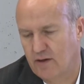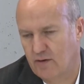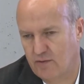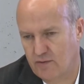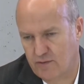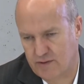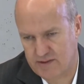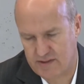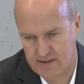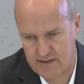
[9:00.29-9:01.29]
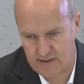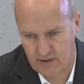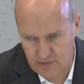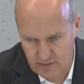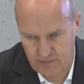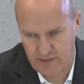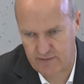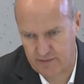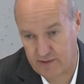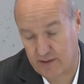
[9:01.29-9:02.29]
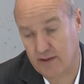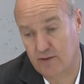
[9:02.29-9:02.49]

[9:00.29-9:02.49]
Of course, this is a lot of effort and